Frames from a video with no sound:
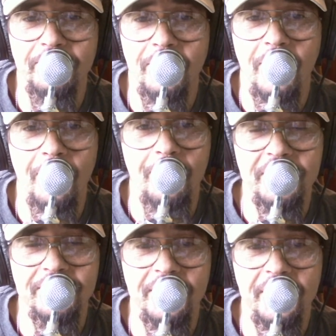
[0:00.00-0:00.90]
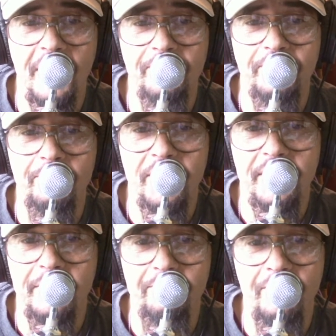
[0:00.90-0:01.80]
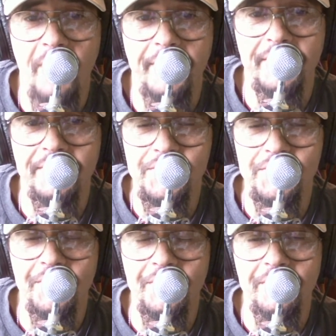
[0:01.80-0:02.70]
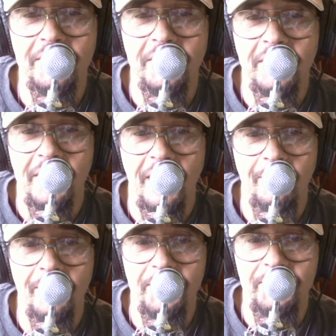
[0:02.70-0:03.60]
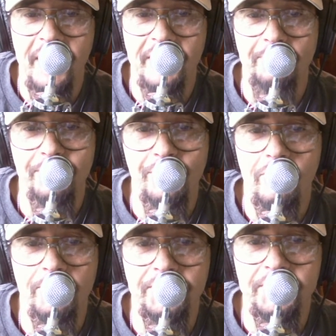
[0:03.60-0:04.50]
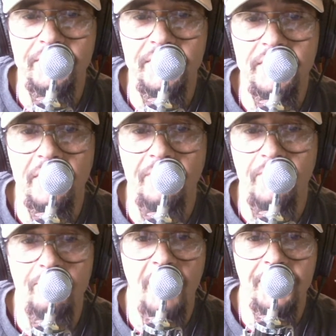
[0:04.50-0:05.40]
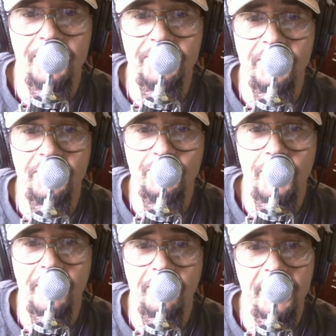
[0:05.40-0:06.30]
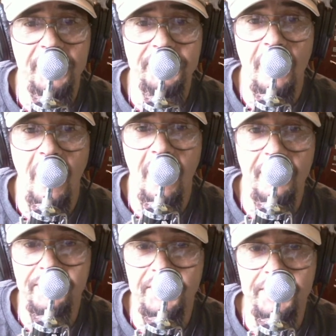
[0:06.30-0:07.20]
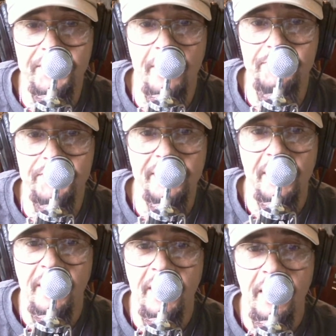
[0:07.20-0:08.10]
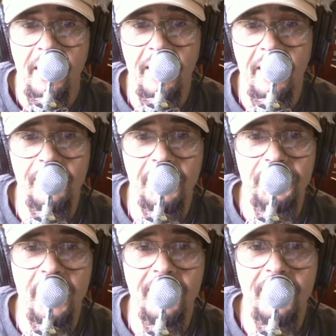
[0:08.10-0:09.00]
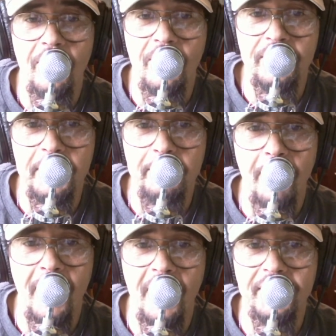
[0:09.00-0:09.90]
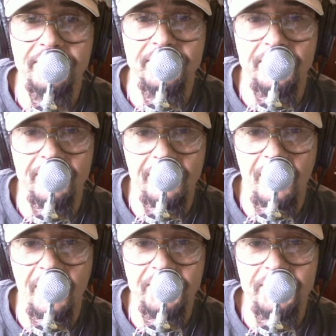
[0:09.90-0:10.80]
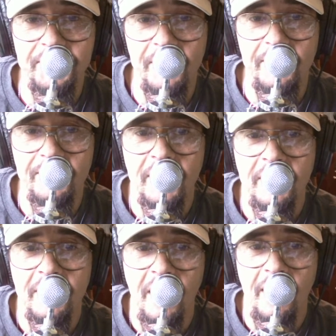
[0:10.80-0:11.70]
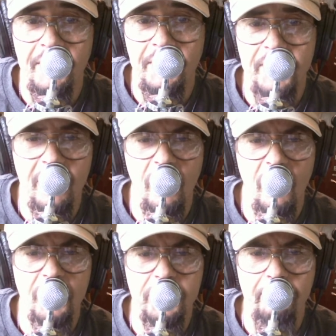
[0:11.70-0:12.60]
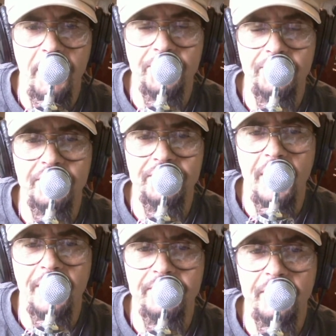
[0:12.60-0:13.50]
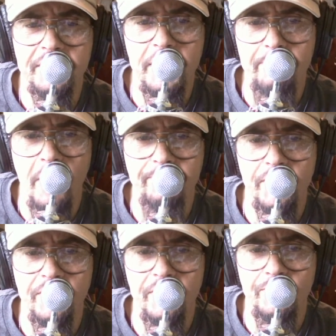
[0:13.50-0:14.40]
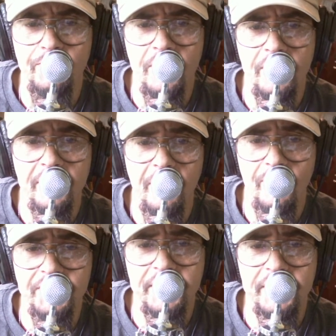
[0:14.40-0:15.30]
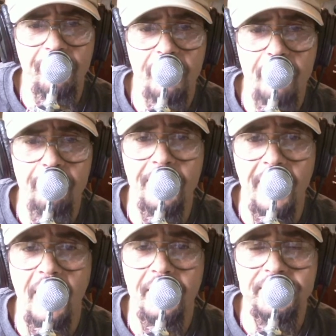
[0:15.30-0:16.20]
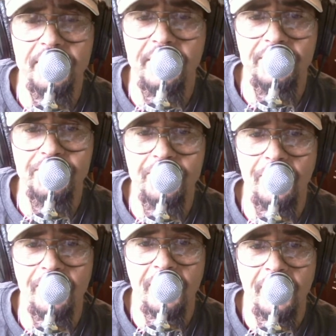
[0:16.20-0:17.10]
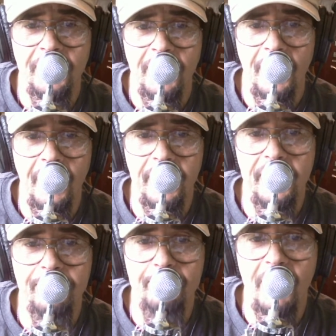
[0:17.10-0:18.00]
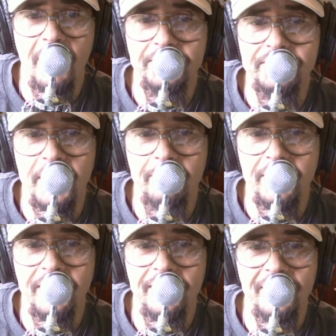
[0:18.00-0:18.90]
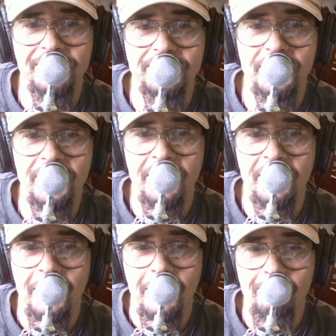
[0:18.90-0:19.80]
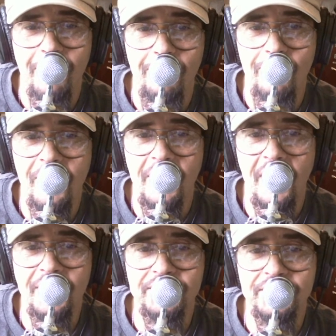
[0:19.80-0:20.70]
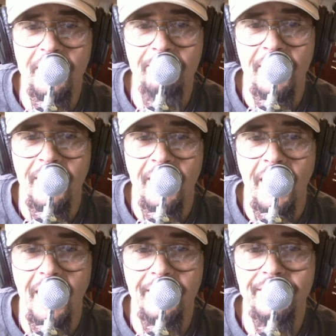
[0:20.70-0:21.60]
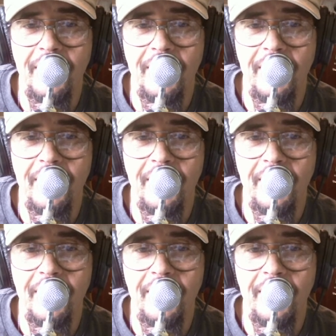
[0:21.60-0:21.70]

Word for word: for always looking out for me and providing the sugar. I want to thank Deplorable TD, of whom I used a tweet of his on this subject. And I want to thank Arnie Beiser also. I want to thank all you patriots out there. Keep up the good work. And once again, remember, God is in control. I am the Monster Jammer KSG. Baruch Hashem and